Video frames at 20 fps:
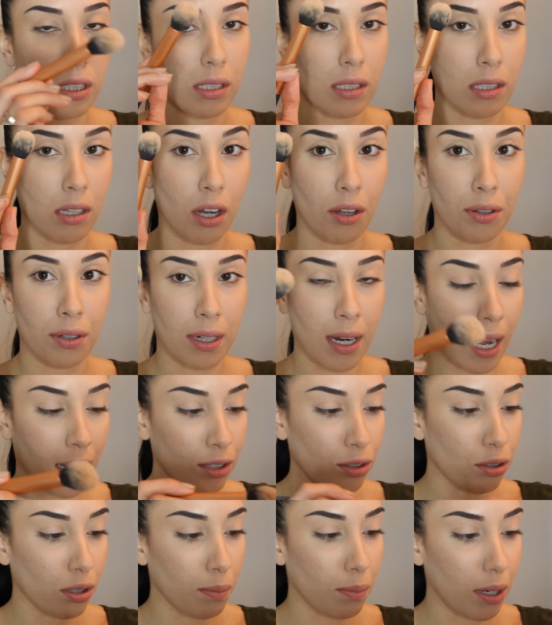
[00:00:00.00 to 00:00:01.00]
This is called their
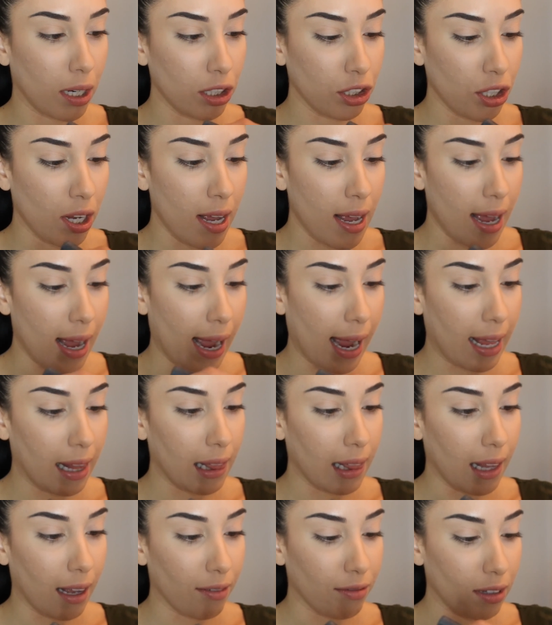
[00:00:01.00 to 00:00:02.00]
contour brush. I
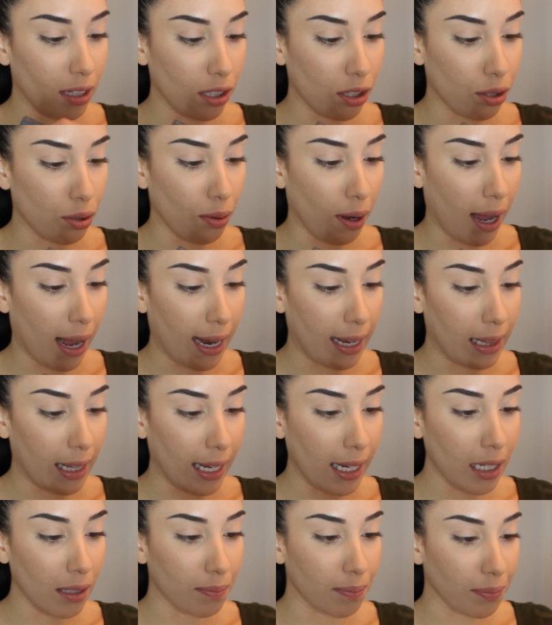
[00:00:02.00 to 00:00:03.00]
love this to
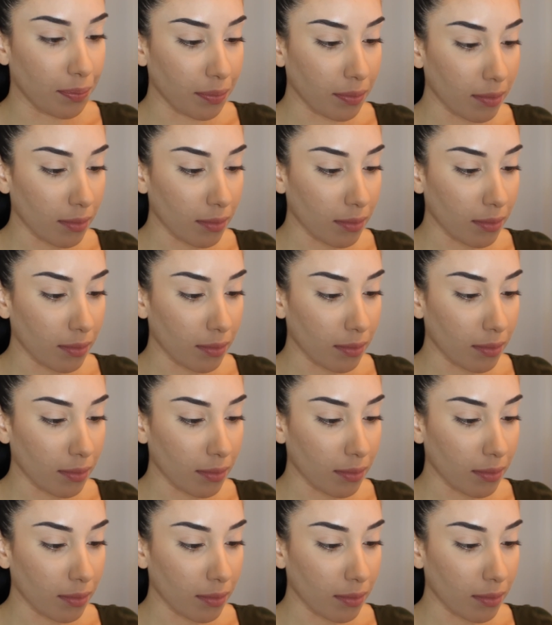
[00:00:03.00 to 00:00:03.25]
highlight,